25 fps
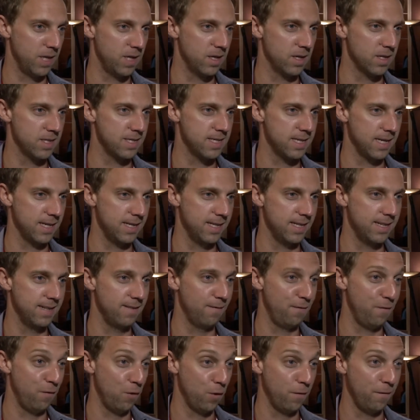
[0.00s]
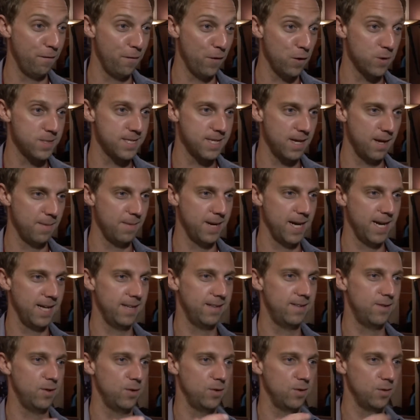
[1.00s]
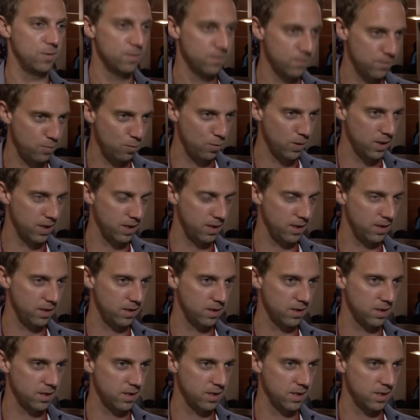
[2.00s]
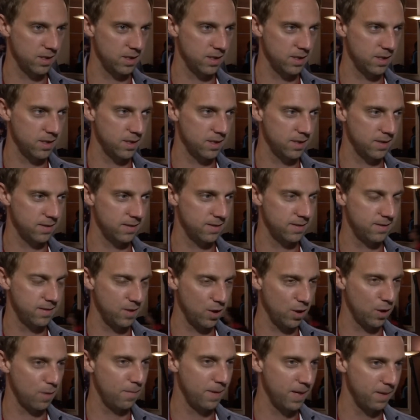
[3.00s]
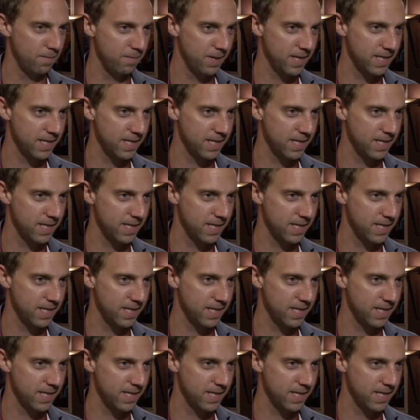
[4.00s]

because for the first time I had to really talk about